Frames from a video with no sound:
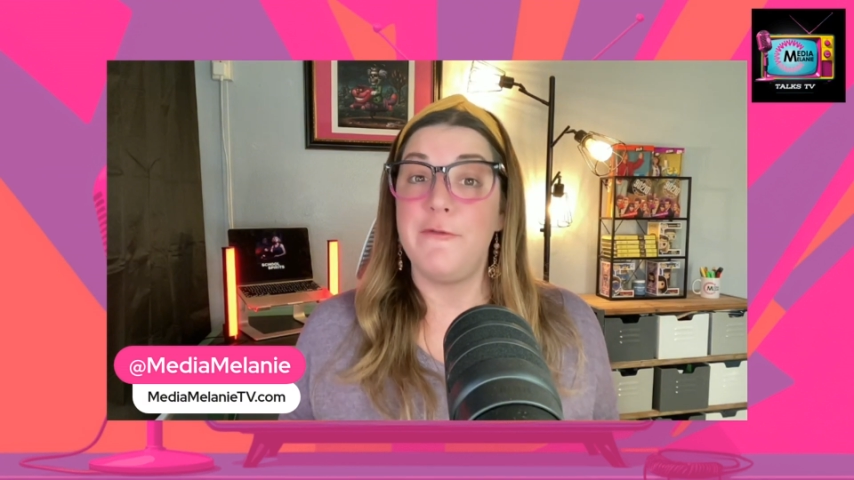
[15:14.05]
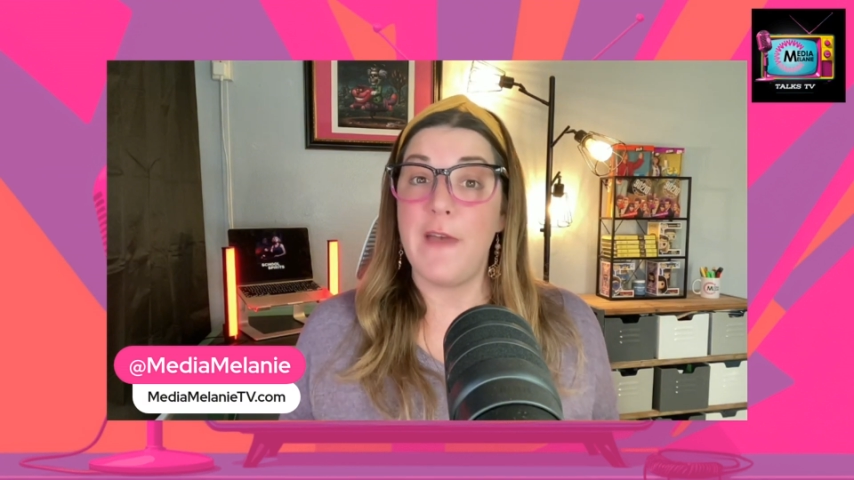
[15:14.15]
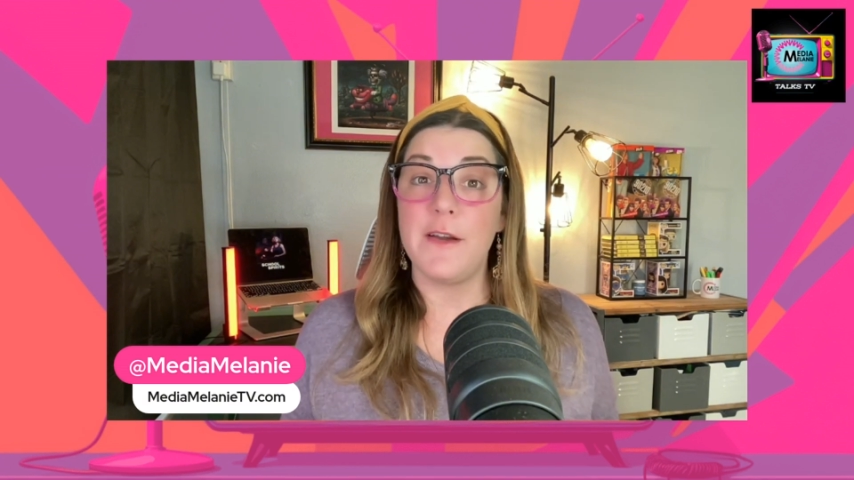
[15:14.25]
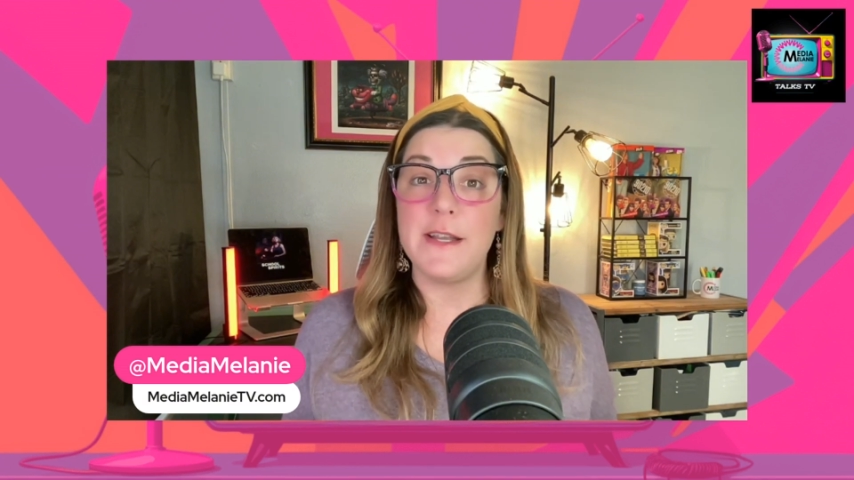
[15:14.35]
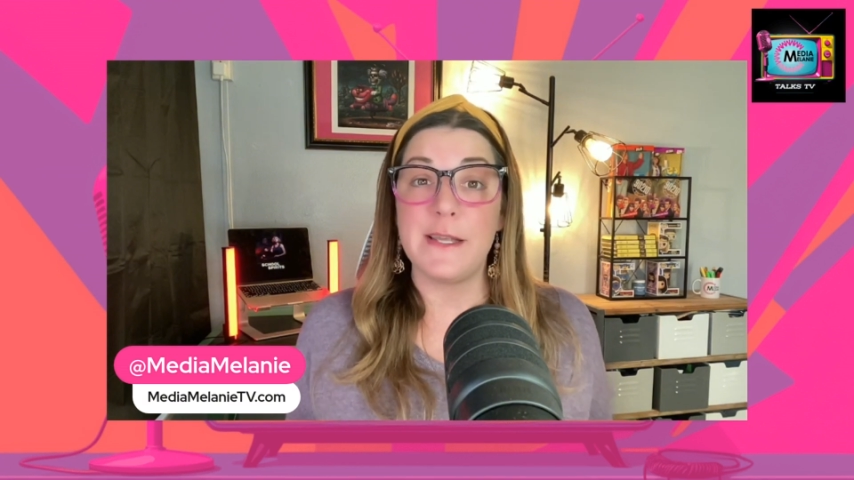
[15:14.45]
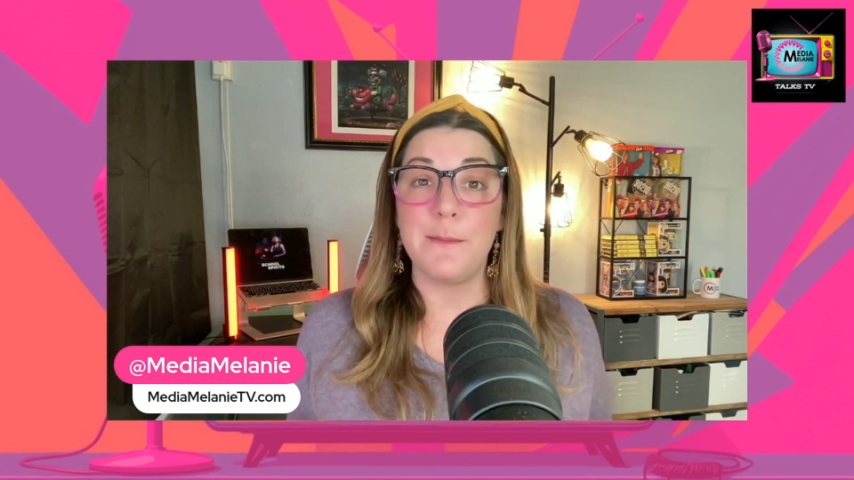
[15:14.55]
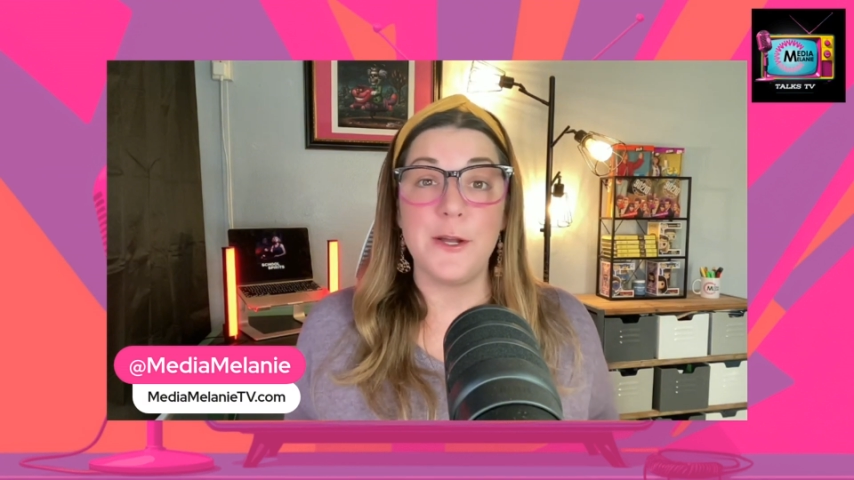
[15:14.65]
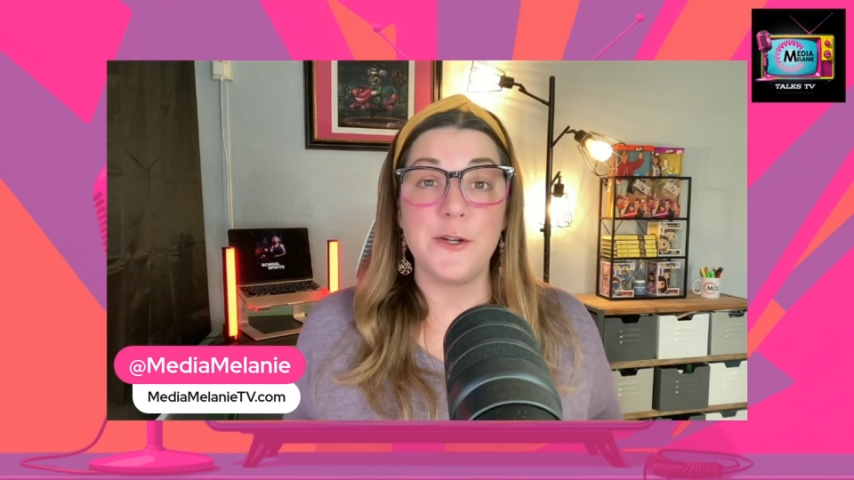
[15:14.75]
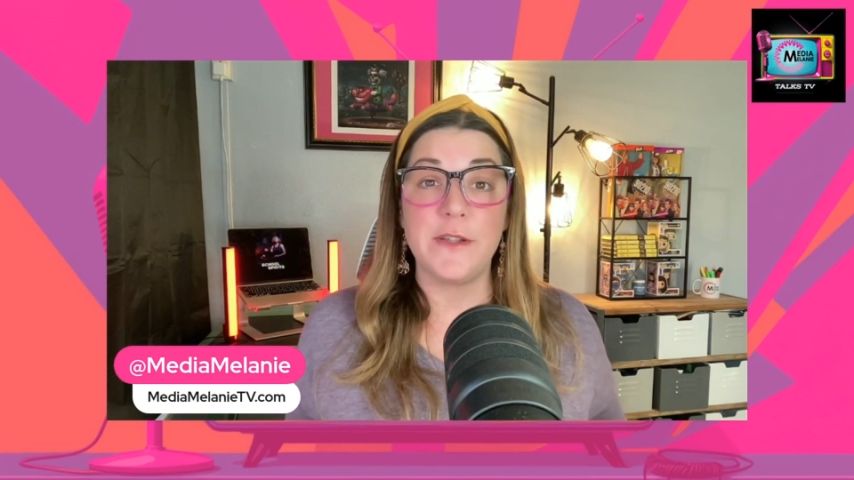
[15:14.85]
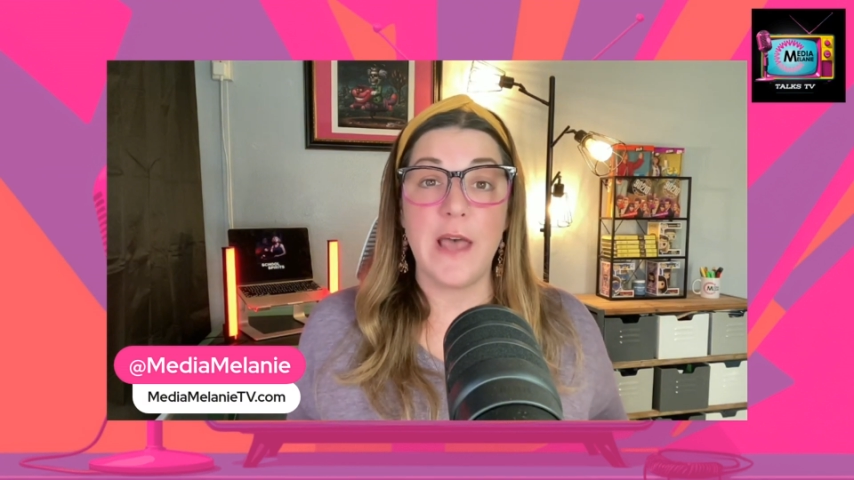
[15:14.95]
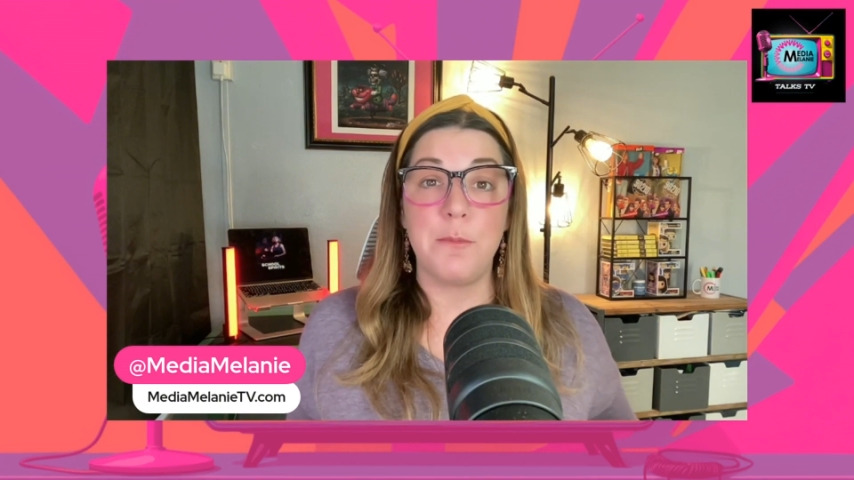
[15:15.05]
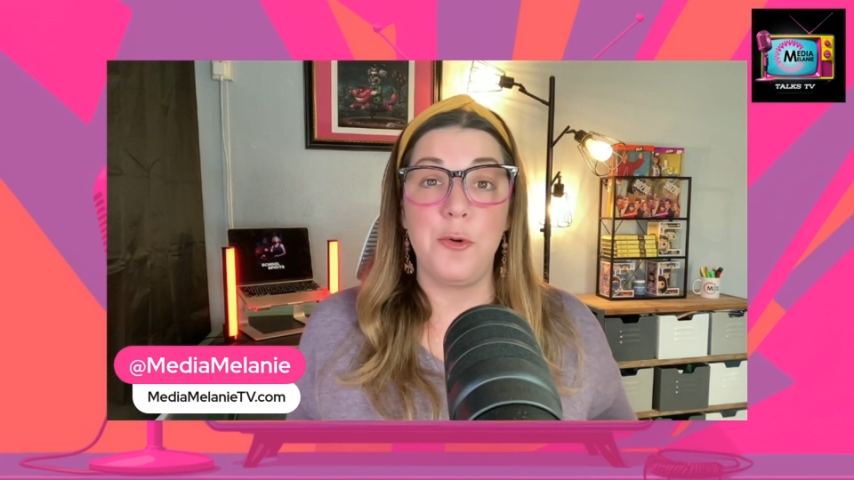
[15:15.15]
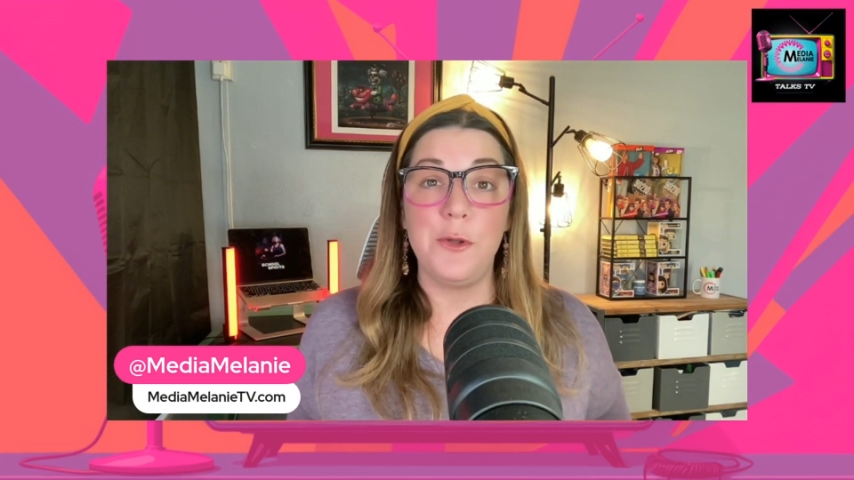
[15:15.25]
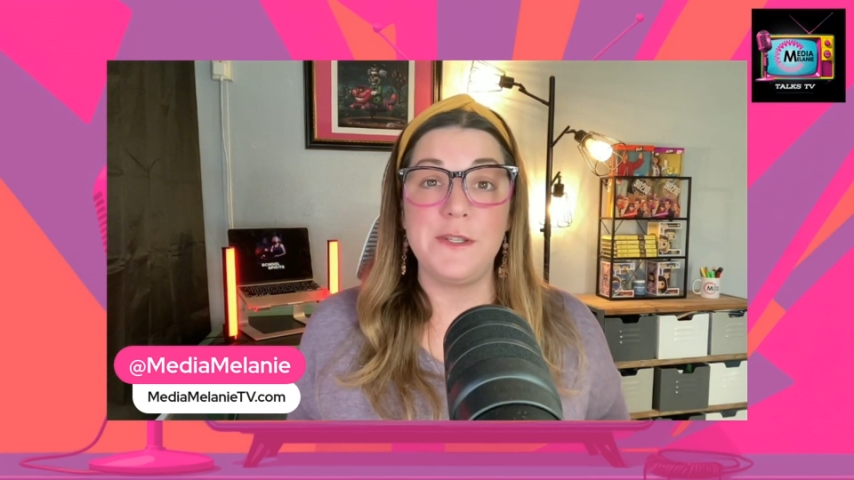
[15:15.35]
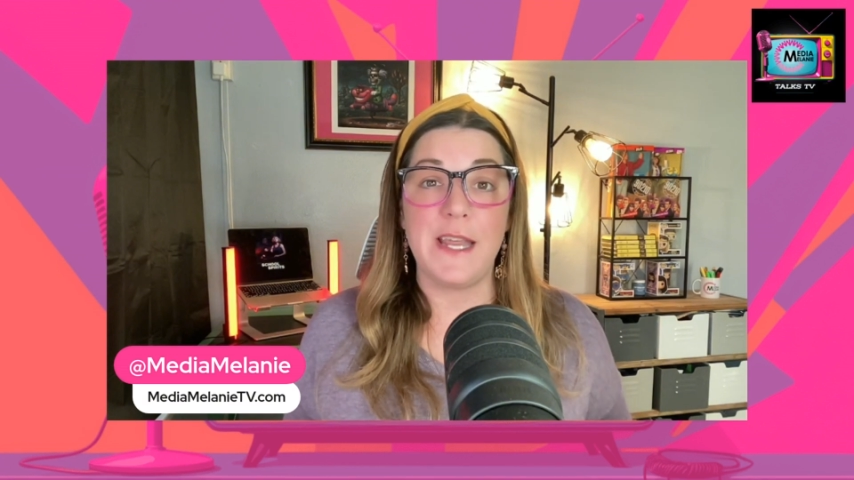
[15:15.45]
very similar to that
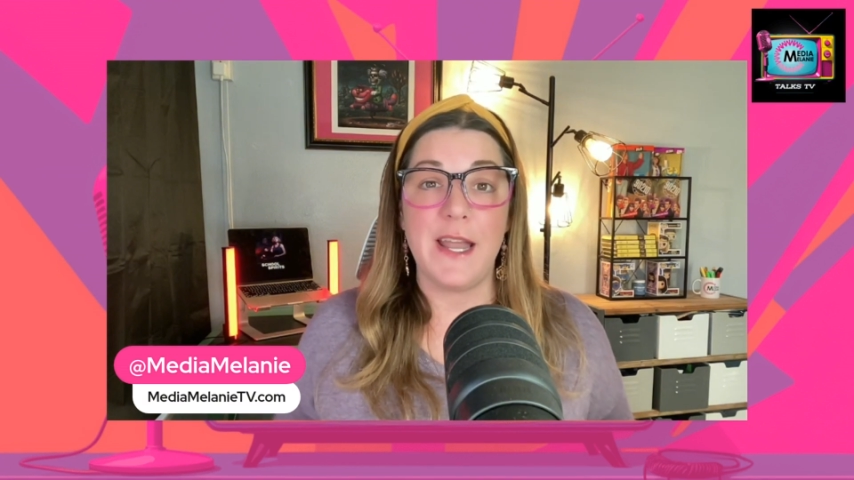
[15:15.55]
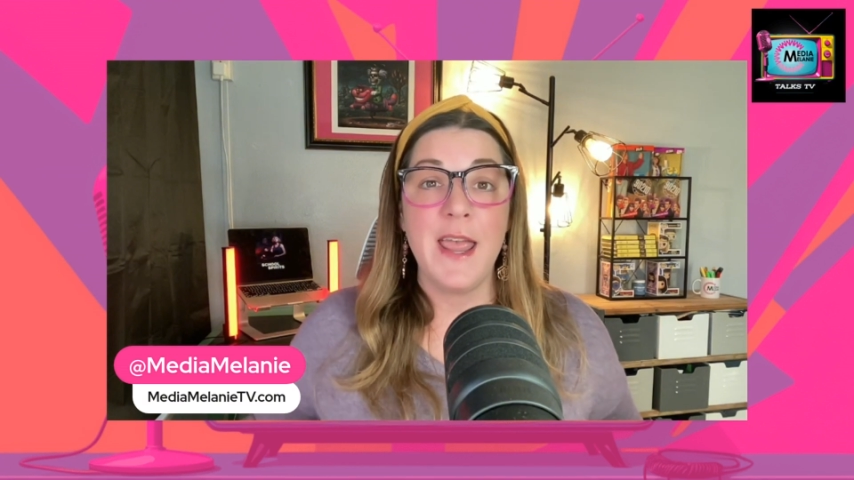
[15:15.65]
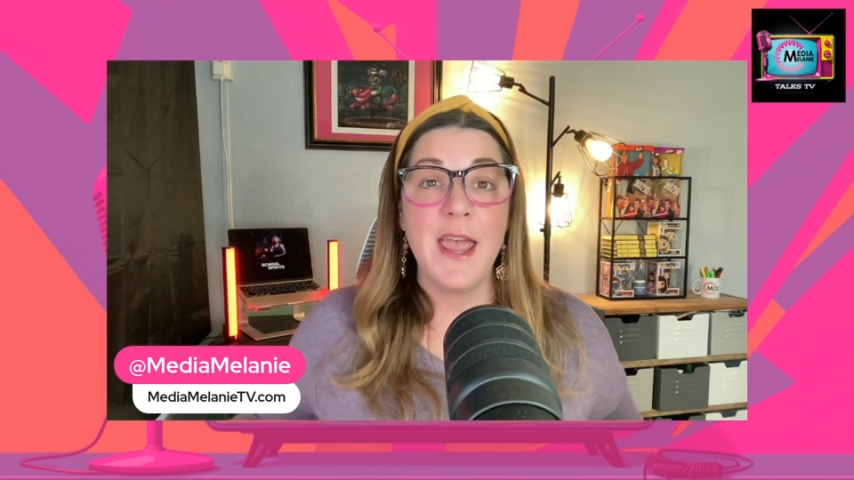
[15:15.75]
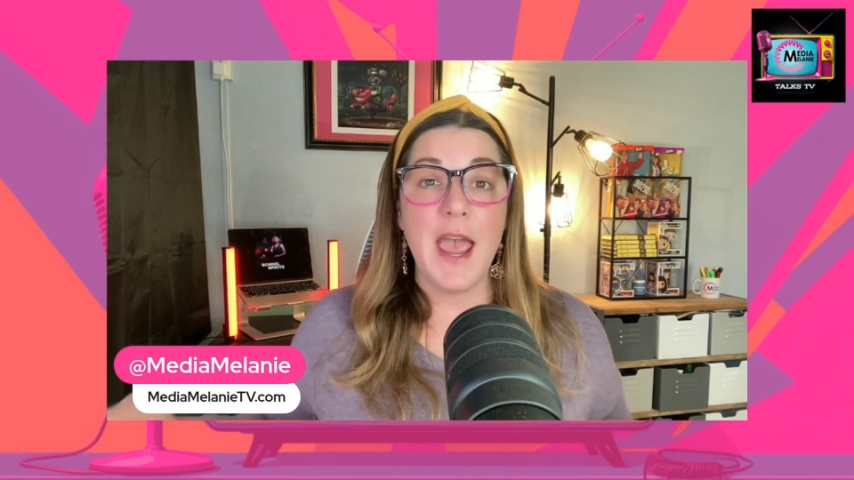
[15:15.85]
pool scene.